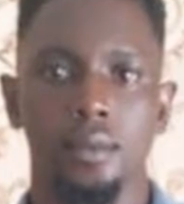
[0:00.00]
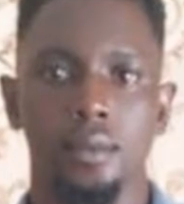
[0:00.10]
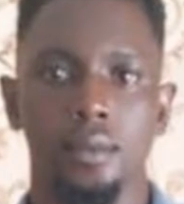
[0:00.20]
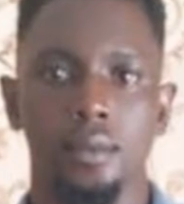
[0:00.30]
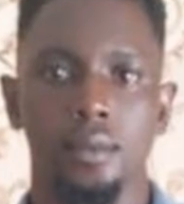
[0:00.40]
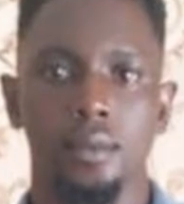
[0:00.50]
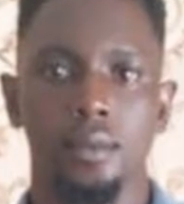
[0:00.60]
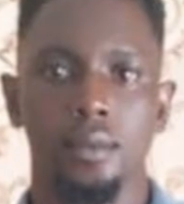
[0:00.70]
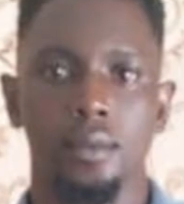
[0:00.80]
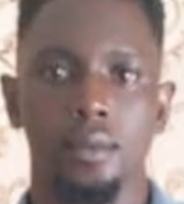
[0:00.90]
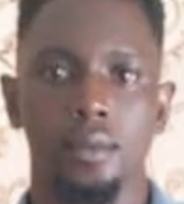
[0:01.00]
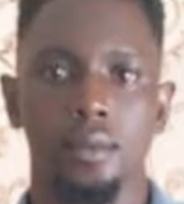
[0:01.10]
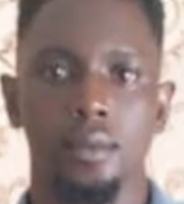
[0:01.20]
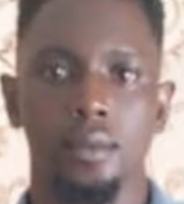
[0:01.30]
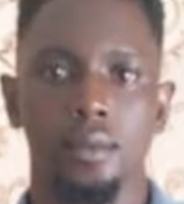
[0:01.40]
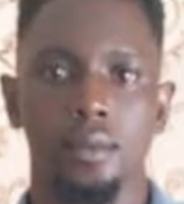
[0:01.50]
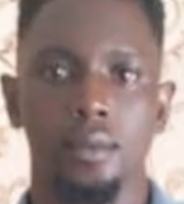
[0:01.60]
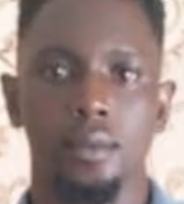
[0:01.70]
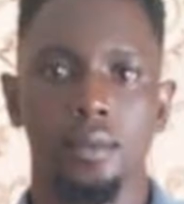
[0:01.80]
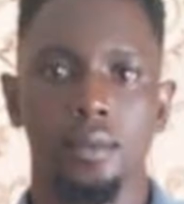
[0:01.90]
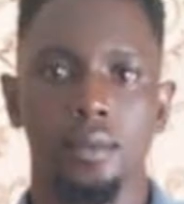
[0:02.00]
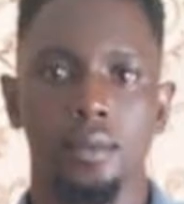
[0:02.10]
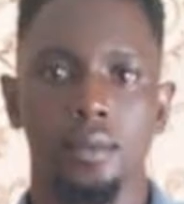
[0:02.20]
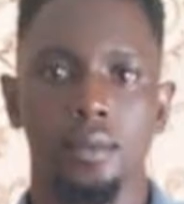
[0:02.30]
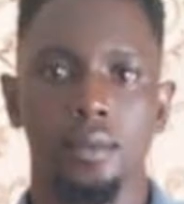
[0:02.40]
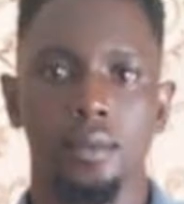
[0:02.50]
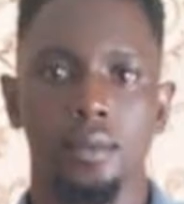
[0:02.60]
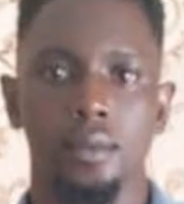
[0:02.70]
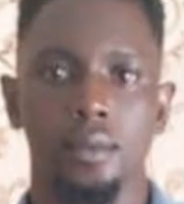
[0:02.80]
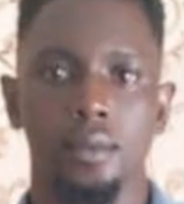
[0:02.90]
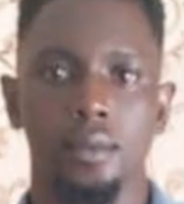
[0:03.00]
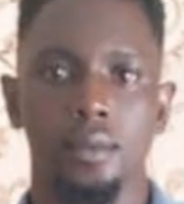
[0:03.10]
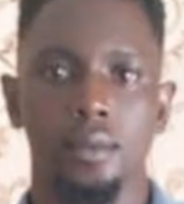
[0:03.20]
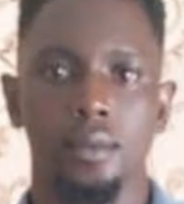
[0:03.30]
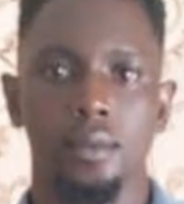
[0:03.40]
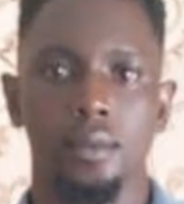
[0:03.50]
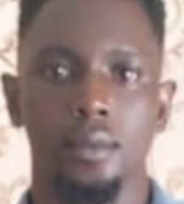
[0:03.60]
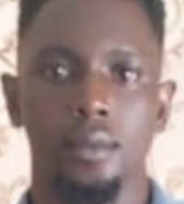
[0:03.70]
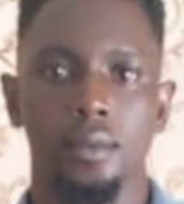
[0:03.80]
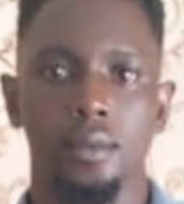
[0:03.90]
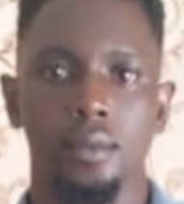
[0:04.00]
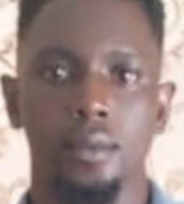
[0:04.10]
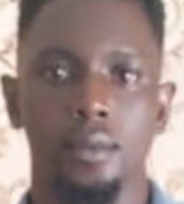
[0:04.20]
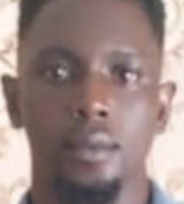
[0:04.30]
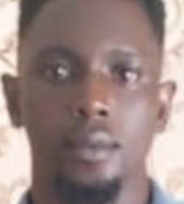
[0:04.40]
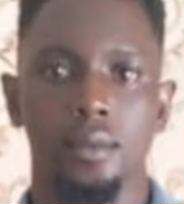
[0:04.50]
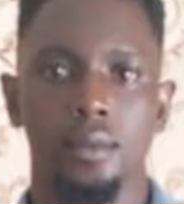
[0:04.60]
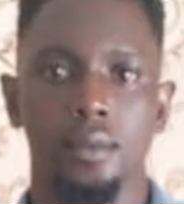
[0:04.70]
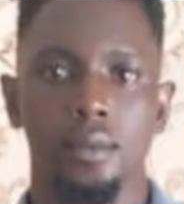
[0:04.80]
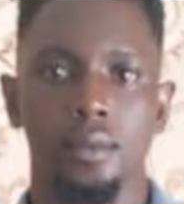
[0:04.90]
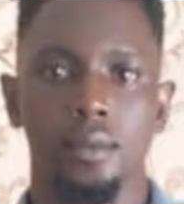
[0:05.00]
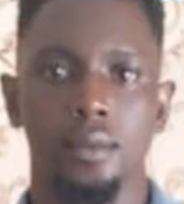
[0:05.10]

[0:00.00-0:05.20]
[no speech]